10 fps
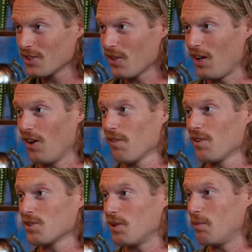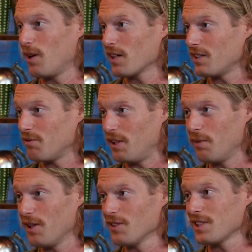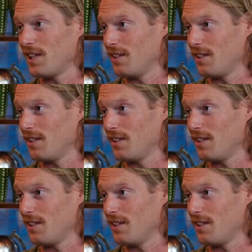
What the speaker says: so that all of those reproductive females